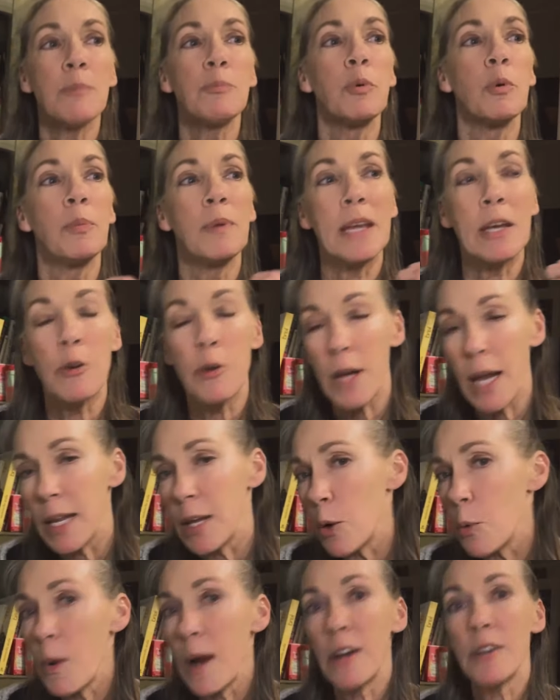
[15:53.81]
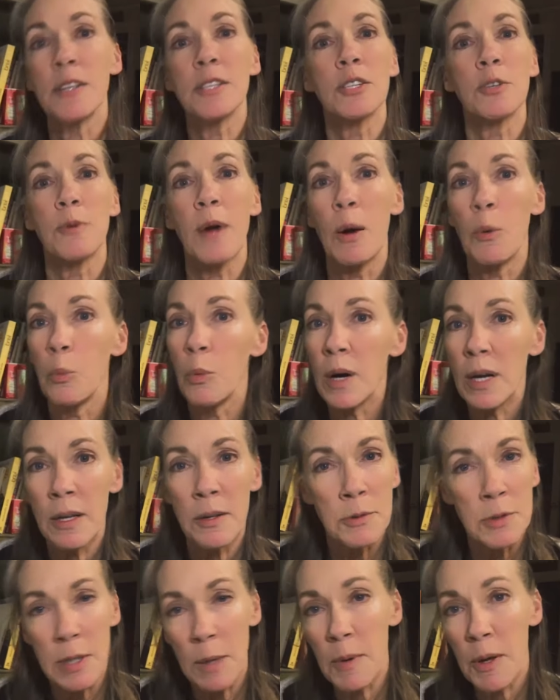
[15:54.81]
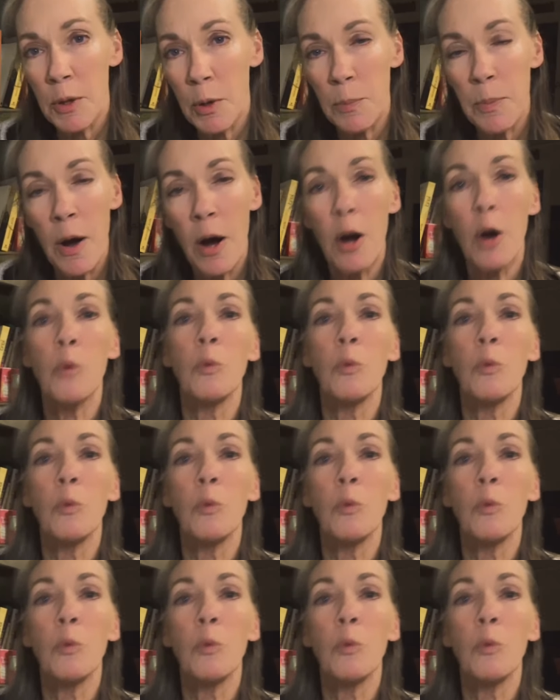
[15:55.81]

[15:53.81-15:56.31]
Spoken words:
We'll be creating awareness around some other part.